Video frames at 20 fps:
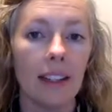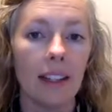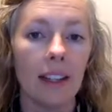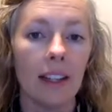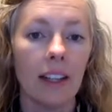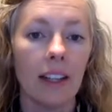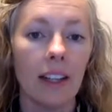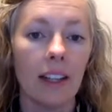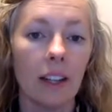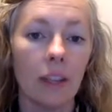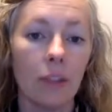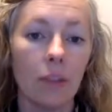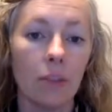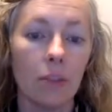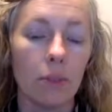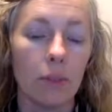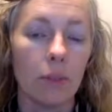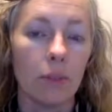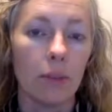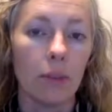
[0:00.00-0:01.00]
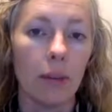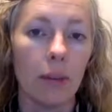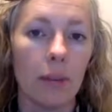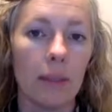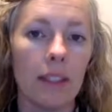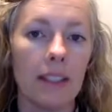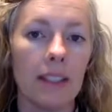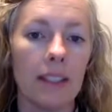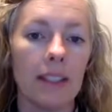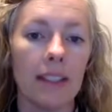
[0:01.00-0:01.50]
another important
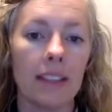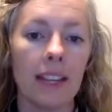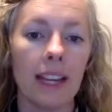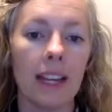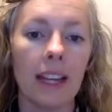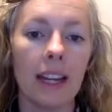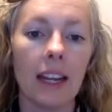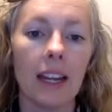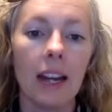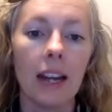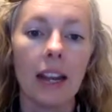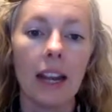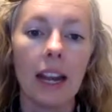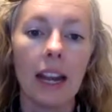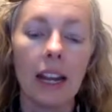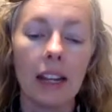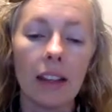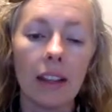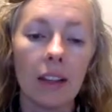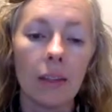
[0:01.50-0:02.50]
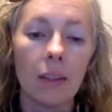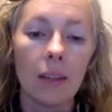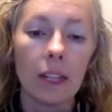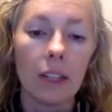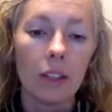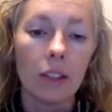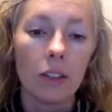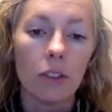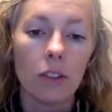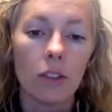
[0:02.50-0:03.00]
premise is that anything we
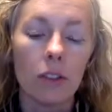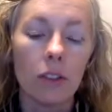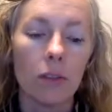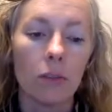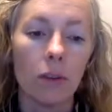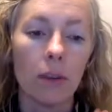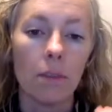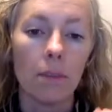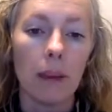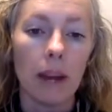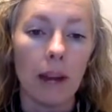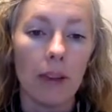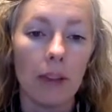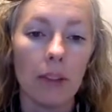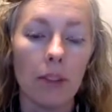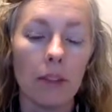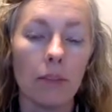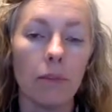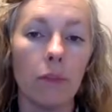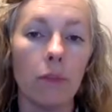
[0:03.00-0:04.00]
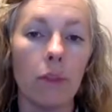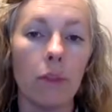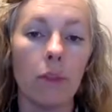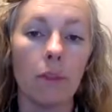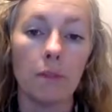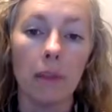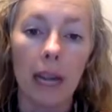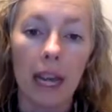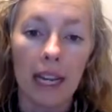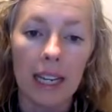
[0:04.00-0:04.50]
introduce into our mouth is a
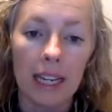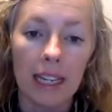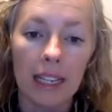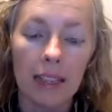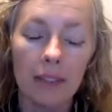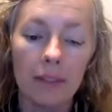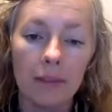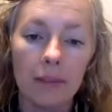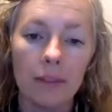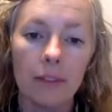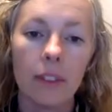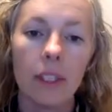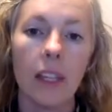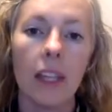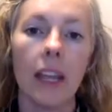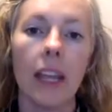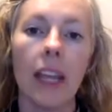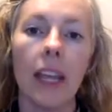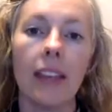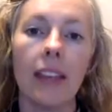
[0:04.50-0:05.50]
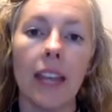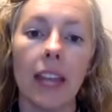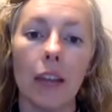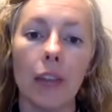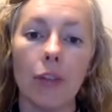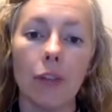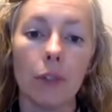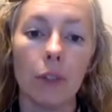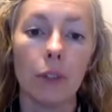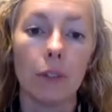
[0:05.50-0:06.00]
foreign body, and that
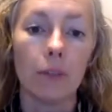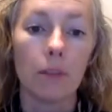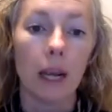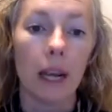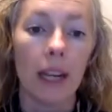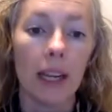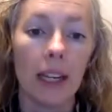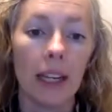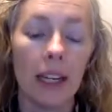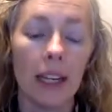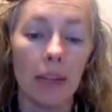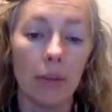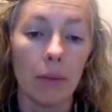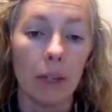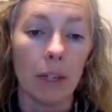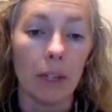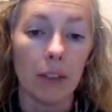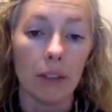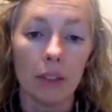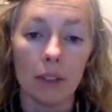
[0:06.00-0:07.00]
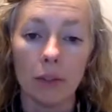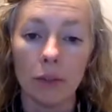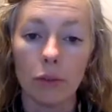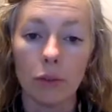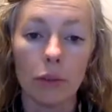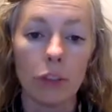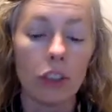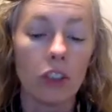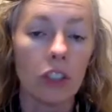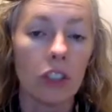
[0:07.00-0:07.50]
foreign body, whether it's
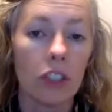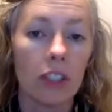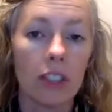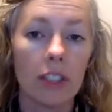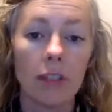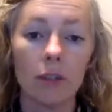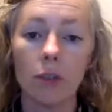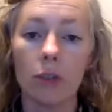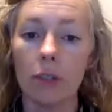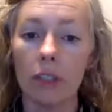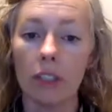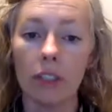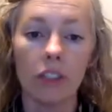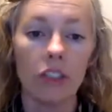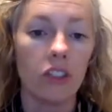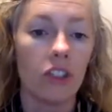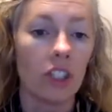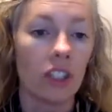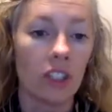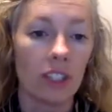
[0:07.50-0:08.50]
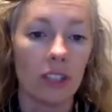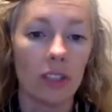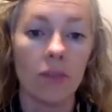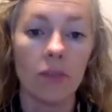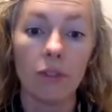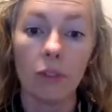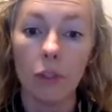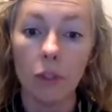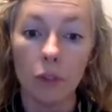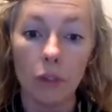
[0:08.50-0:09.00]
nutritious or it's just
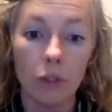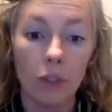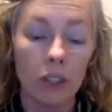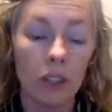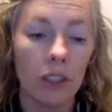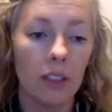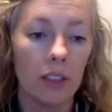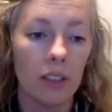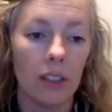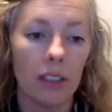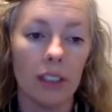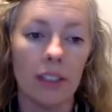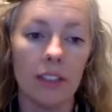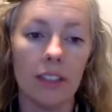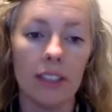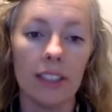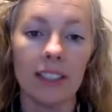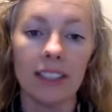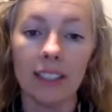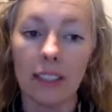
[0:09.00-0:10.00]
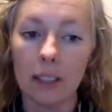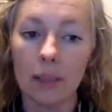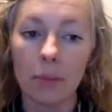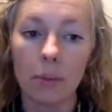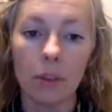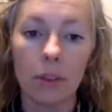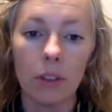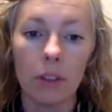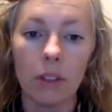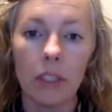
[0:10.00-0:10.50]
food, it's
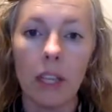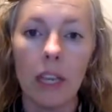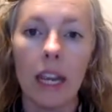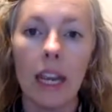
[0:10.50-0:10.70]
accessible,